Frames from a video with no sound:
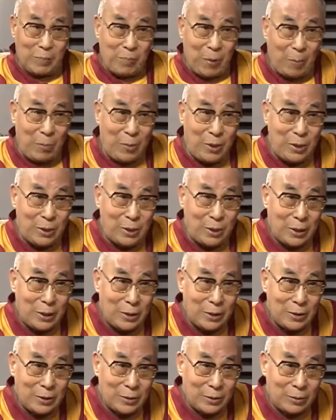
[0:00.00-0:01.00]
publicly
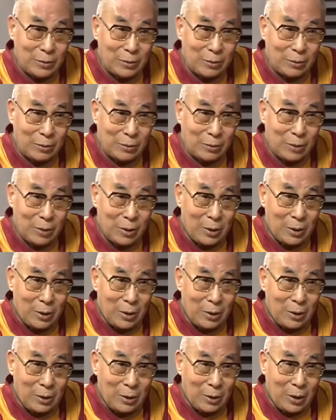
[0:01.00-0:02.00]
sort of
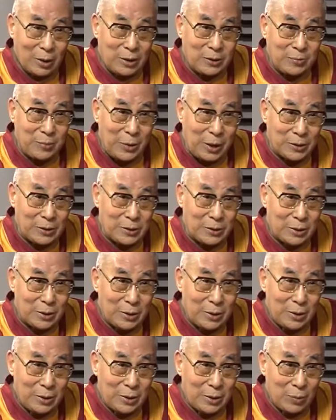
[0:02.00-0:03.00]
expressed
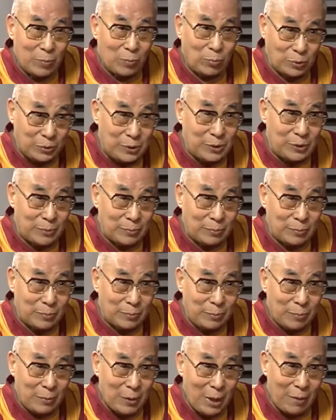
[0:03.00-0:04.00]
Buddhism
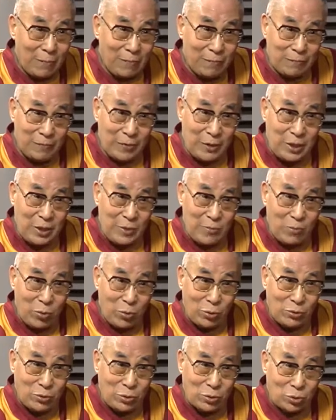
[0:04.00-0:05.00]
have very
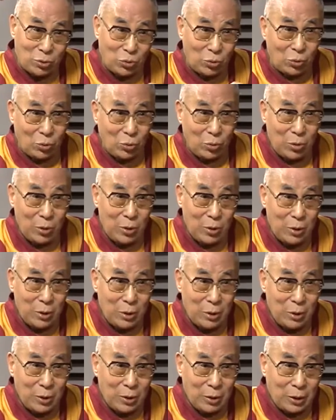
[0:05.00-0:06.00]
important role
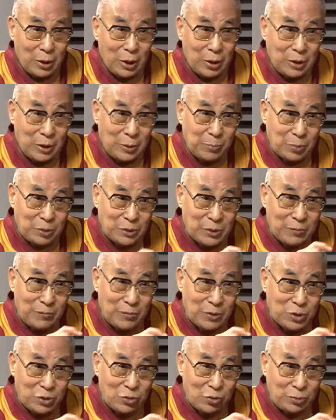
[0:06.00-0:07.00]
regarding
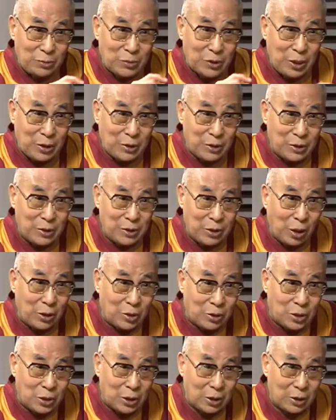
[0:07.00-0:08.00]
preservation of Chinese
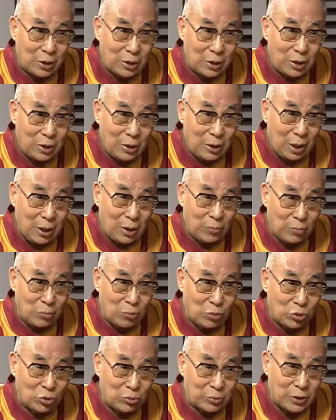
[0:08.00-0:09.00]
culture and
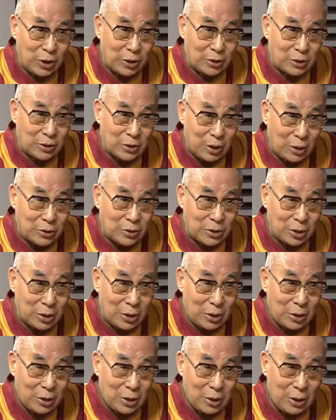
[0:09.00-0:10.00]
promotion of Chinese culture.
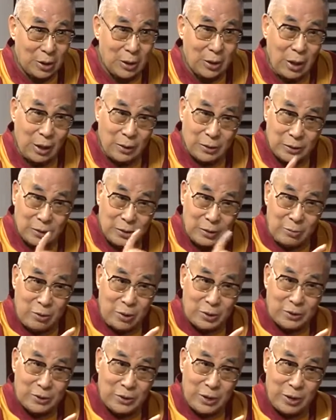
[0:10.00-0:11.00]
And a
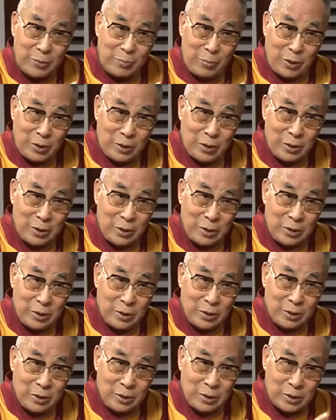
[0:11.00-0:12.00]
similar statement,
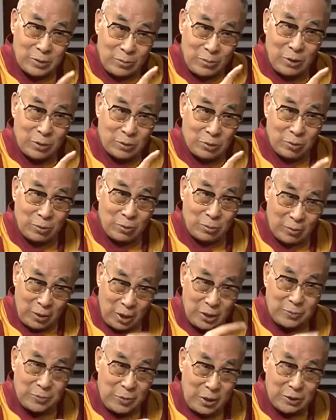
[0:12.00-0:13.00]
similar sort of
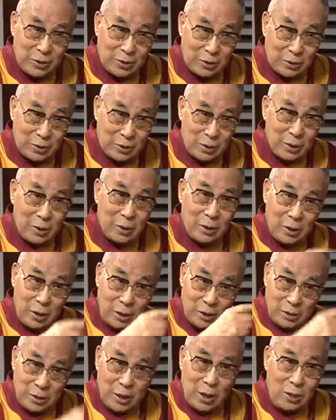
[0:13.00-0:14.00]
expression
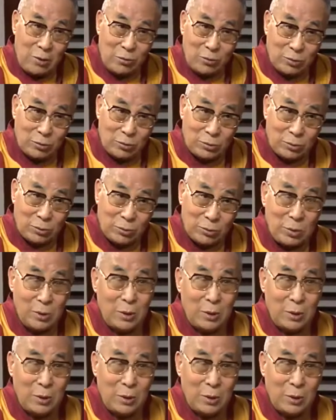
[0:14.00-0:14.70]
in Delhi also.